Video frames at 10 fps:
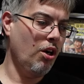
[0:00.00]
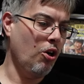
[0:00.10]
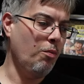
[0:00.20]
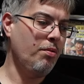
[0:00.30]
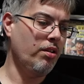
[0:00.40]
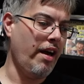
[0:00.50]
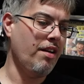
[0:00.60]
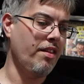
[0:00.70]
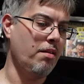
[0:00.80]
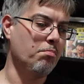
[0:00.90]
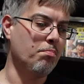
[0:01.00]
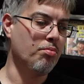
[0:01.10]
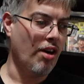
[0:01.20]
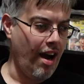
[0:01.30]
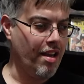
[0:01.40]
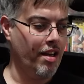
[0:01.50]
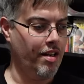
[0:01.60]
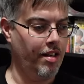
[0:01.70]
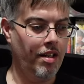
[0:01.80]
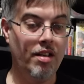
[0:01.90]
Hope you like them, Brian."